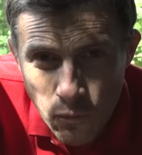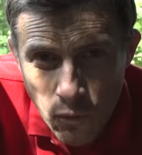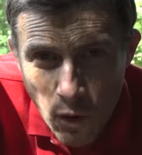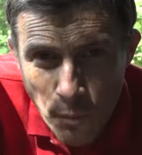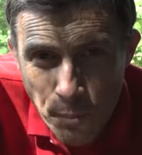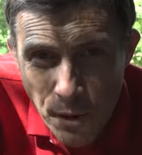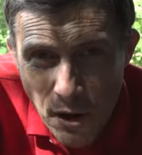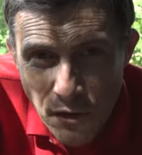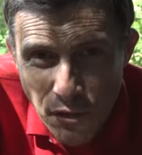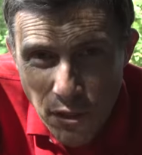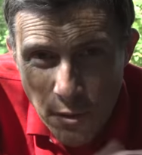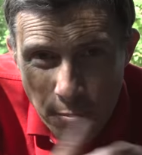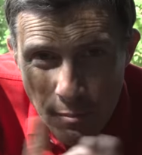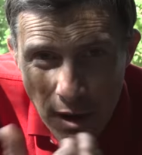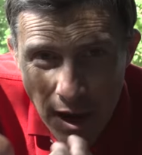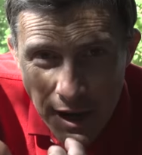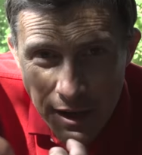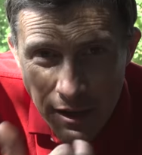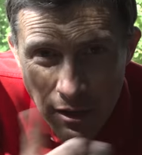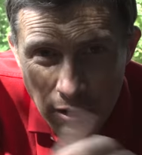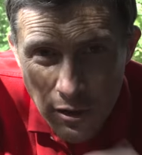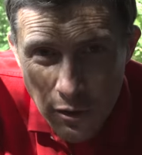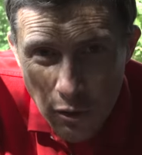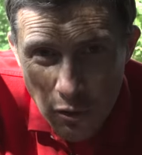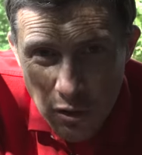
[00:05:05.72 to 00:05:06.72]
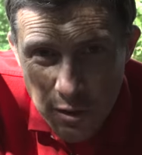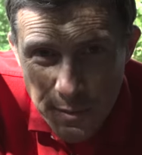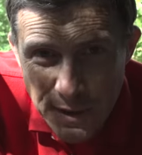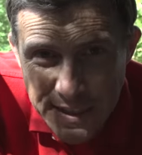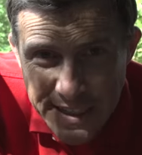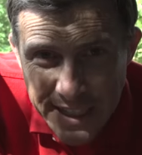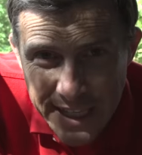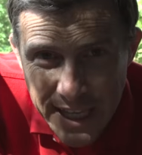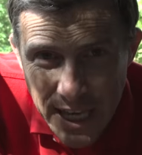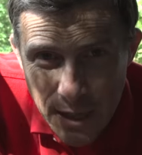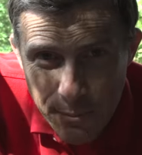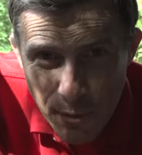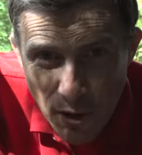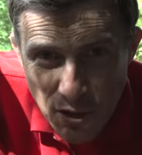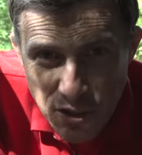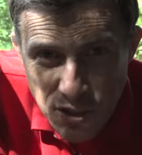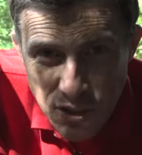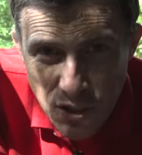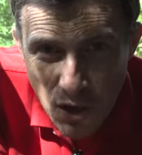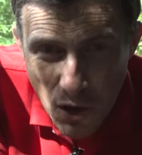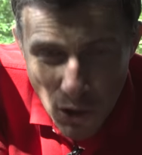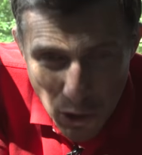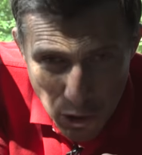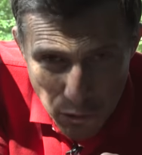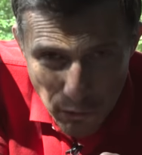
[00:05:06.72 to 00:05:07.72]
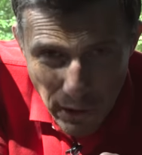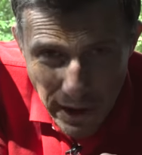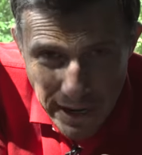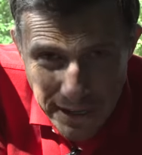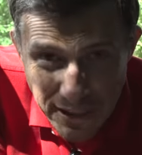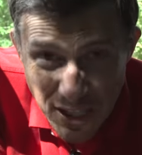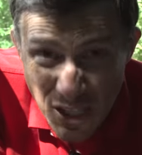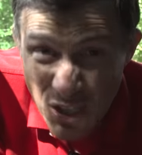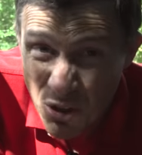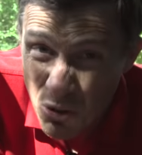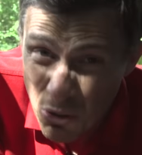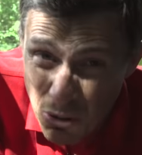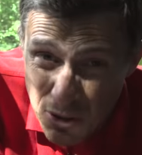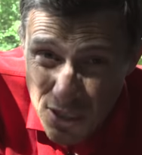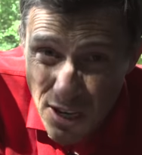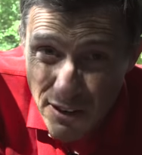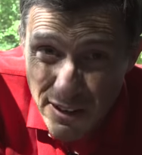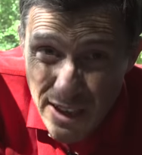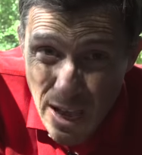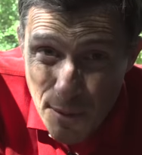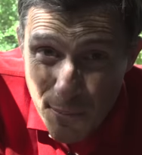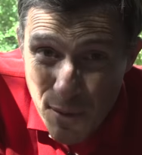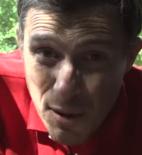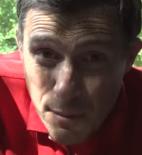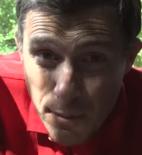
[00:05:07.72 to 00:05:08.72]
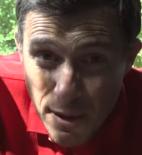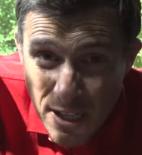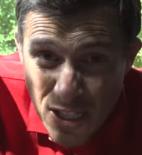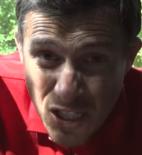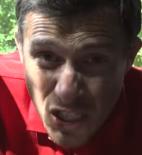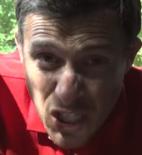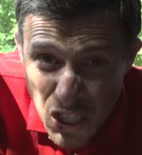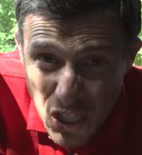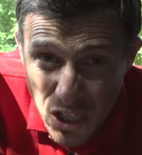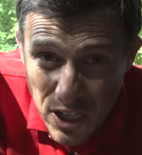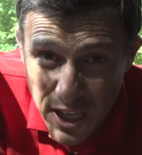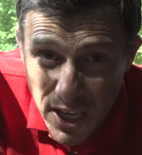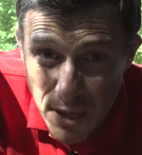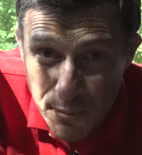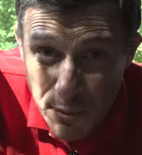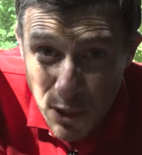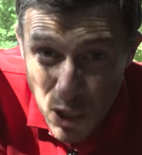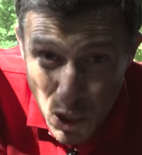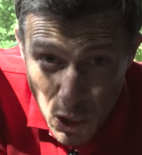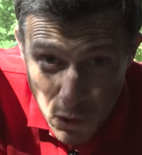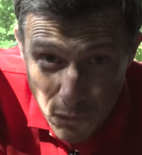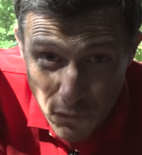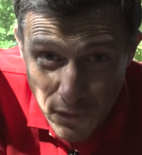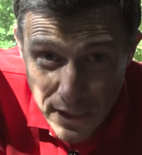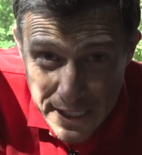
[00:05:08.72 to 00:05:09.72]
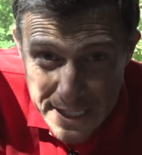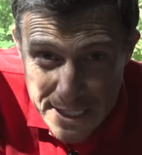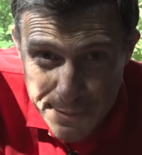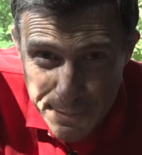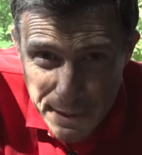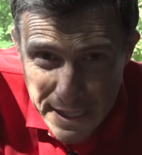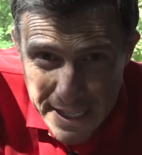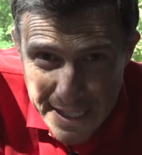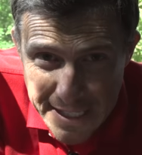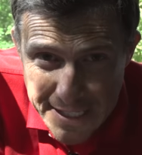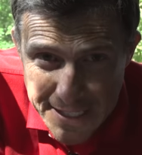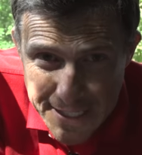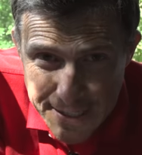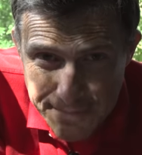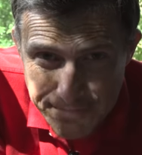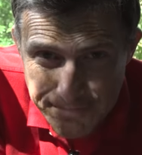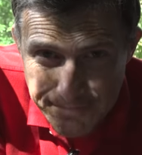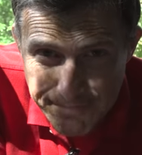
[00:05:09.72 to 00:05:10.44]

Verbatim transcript: While both the manual and automatic gearboxes are great, the auto can be a bit jerky at manoeuvring speeds.